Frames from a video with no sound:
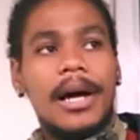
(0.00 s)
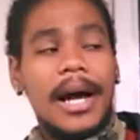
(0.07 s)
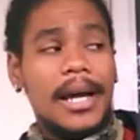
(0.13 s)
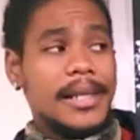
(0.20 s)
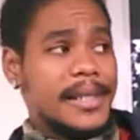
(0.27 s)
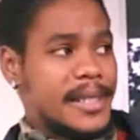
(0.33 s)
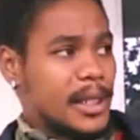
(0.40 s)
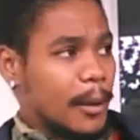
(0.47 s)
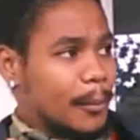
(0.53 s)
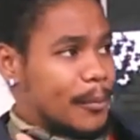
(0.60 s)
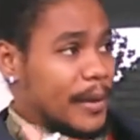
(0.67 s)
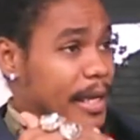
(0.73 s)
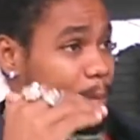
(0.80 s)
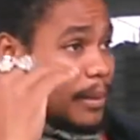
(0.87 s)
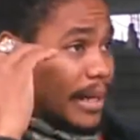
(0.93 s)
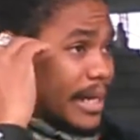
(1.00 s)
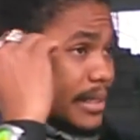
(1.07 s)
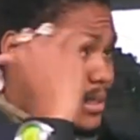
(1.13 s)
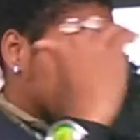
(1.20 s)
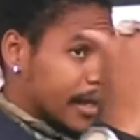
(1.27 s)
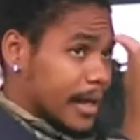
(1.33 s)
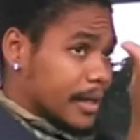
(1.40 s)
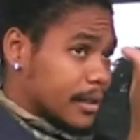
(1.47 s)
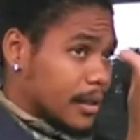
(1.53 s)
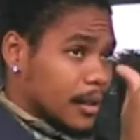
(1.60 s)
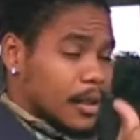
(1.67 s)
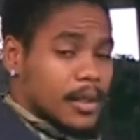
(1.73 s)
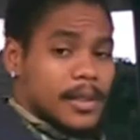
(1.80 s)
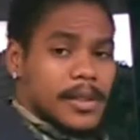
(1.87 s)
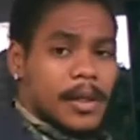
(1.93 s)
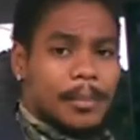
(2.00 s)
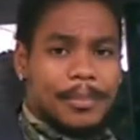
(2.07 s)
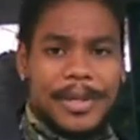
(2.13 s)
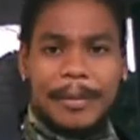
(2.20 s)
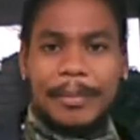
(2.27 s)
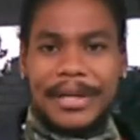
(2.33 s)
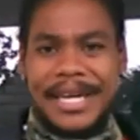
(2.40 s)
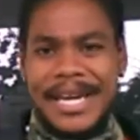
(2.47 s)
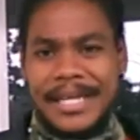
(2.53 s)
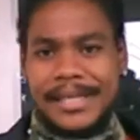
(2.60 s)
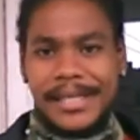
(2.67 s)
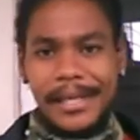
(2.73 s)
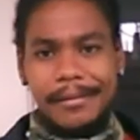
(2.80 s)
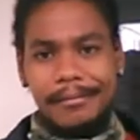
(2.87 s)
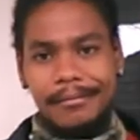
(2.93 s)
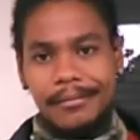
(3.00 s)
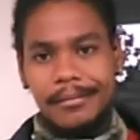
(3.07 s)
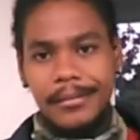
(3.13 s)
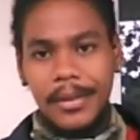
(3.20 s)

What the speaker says: And some people listening, some people gazing,